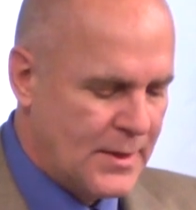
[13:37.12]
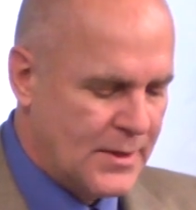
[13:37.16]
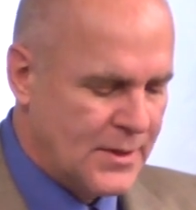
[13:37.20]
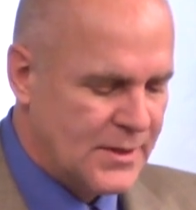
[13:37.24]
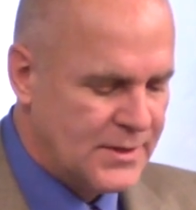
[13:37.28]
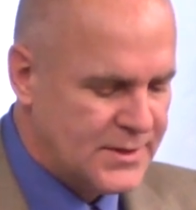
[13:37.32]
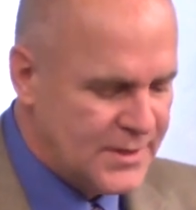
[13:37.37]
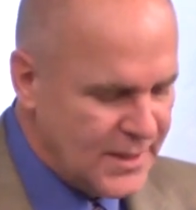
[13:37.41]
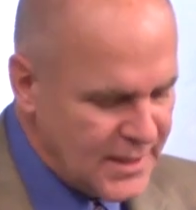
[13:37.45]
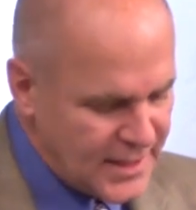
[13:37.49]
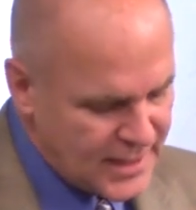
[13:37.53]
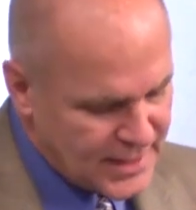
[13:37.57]

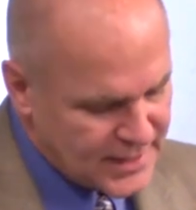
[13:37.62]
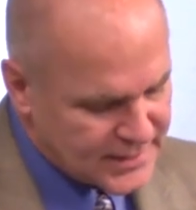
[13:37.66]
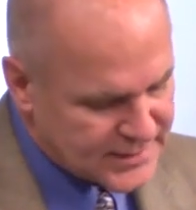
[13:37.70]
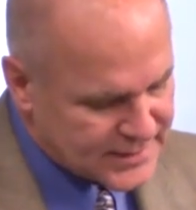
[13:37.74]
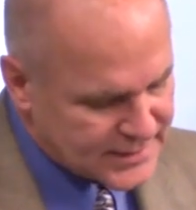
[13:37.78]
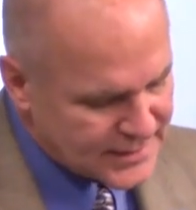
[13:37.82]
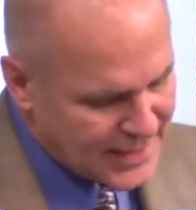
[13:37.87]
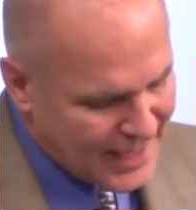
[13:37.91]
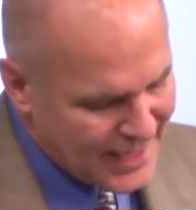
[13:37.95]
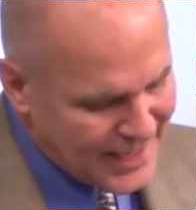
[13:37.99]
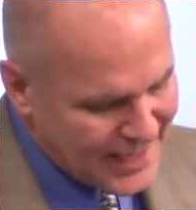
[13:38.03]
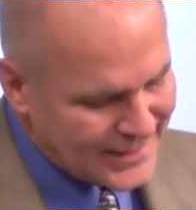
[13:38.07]
You see,
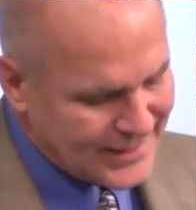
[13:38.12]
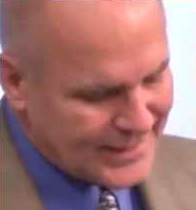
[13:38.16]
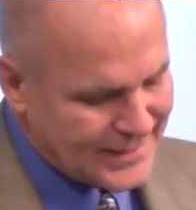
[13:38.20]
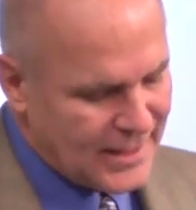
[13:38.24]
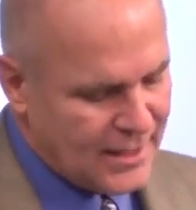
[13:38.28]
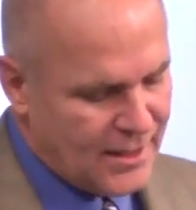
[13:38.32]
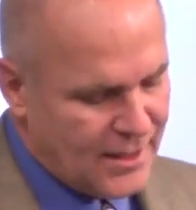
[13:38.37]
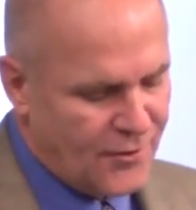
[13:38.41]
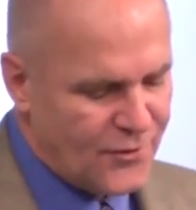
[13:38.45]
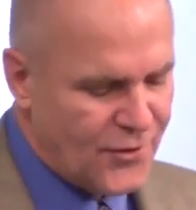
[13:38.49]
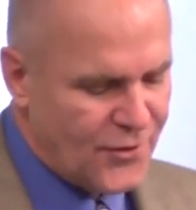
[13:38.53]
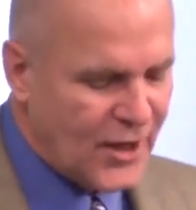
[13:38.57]
it's not
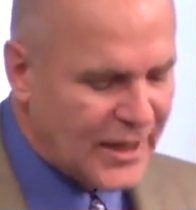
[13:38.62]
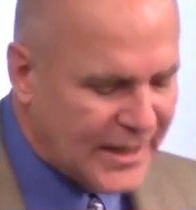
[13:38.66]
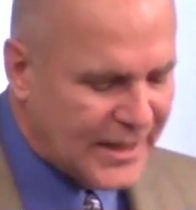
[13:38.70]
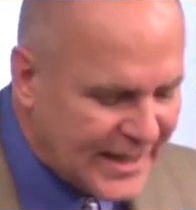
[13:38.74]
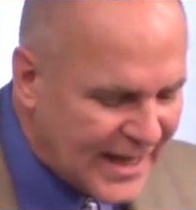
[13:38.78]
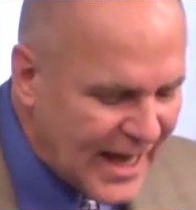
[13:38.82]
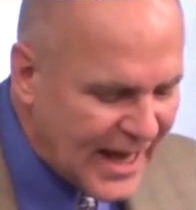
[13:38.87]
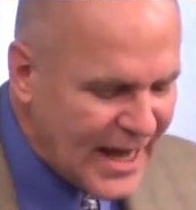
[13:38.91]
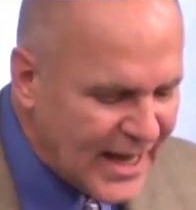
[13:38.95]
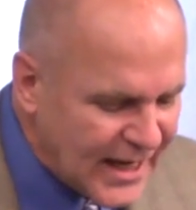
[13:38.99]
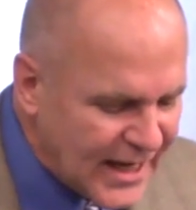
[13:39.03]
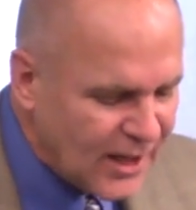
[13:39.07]
the
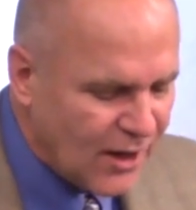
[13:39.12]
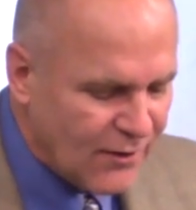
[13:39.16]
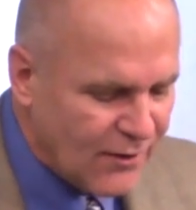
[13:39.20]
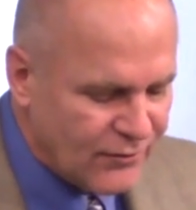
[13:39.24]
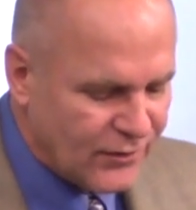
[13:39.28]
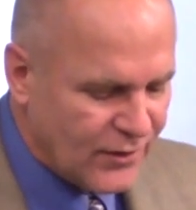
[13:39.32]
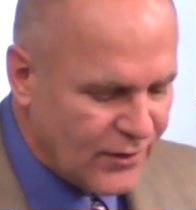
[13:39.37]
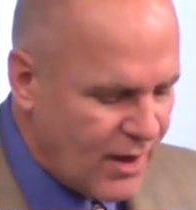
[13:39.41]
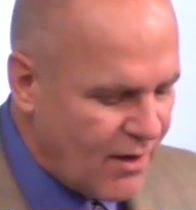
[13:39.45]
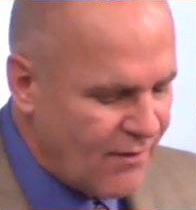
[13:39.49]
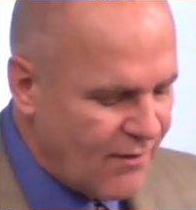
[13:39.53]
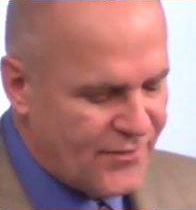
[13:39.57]
getting of
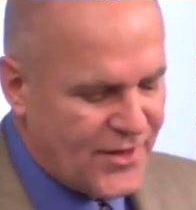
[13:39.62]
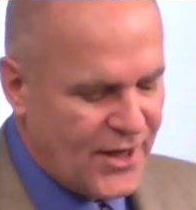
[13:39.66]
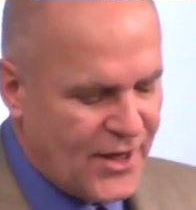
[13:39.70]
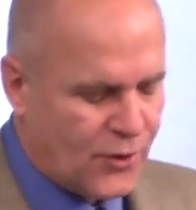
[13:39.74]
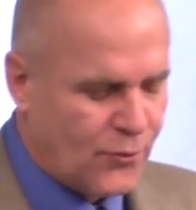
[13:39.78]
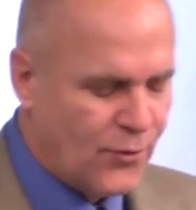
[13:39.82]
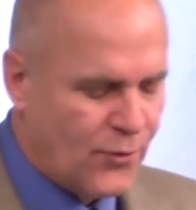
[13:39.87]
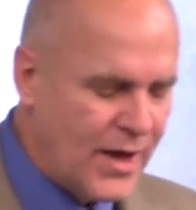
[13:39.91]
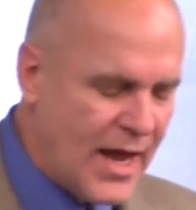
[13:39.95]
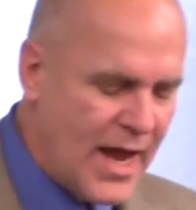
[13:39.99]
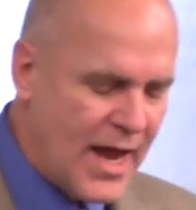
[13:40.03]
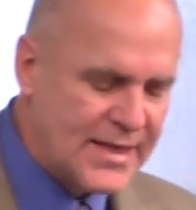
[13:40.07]
love that
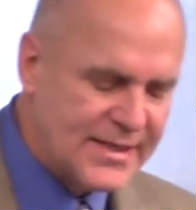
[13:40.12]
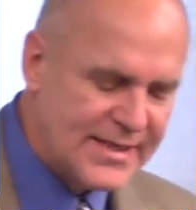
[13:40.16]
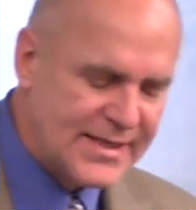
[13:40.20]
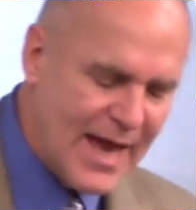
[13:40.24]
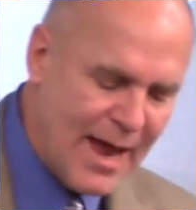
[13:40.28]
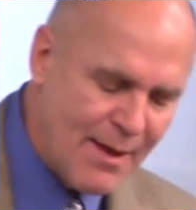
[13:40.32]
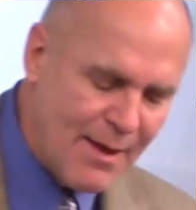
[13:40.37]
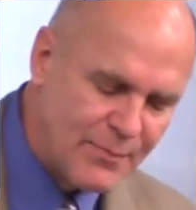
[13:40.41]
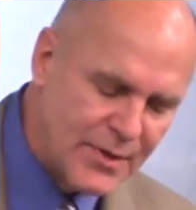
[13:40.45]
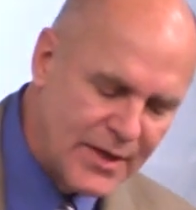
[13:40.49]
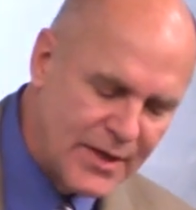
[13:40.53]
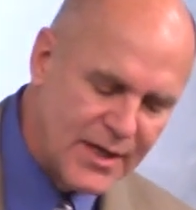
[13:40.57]
creates
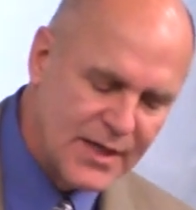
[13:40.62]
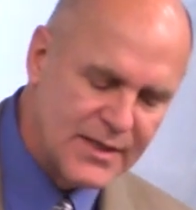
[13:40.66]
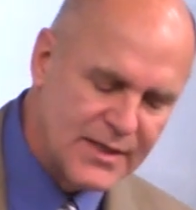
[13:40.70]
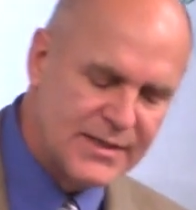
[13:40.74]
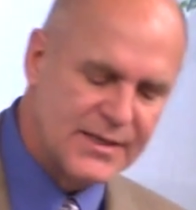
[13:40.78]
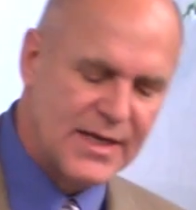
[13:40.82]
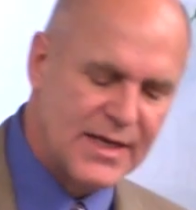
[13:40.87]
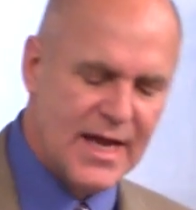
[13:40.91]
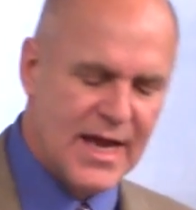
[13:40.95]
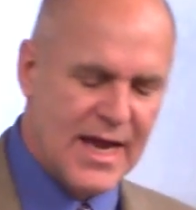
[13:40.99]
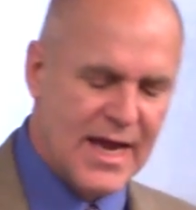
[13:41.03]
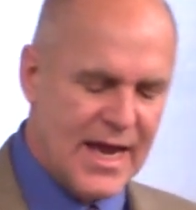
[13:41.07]

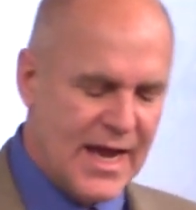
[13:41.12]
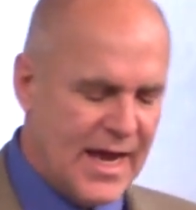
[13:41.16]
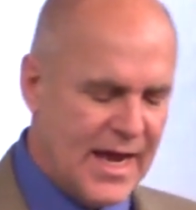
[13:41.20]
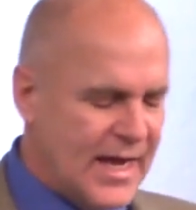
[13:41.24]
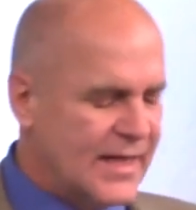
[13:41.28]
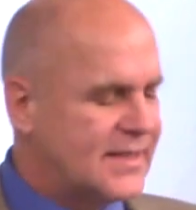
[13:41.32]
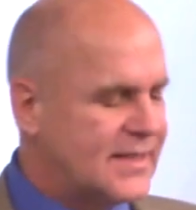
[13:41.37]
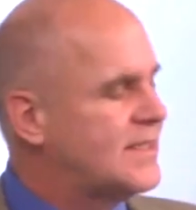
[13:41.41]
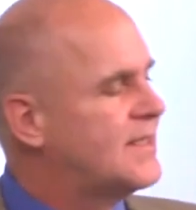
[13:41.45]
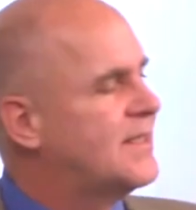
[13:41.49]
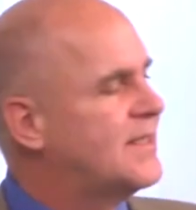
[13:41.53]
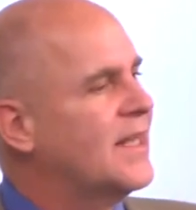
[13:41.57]
happiness,
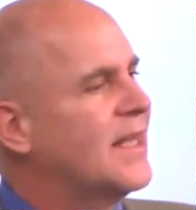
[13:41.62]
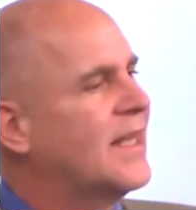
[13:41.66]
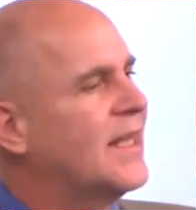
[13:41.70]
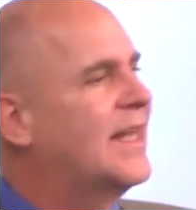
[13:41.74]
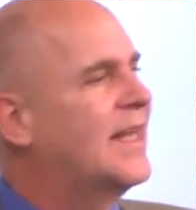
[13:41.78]
it's the